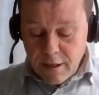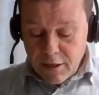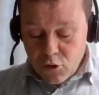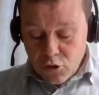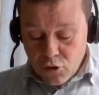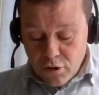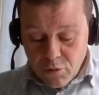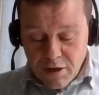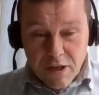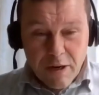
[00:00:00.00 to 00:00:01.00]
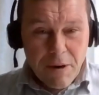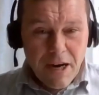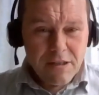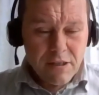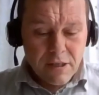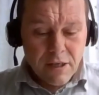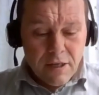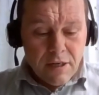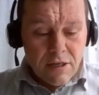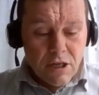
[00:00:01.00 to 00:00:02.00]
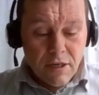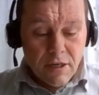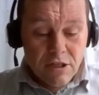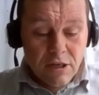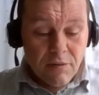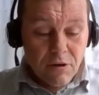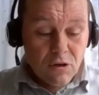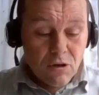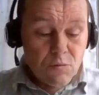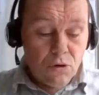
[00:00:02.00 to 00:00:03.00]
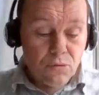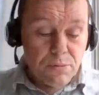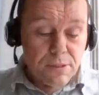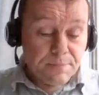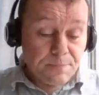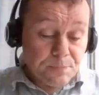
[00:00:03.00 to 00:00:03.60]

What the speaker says: to ensure that we have the capacity to deliver those programs.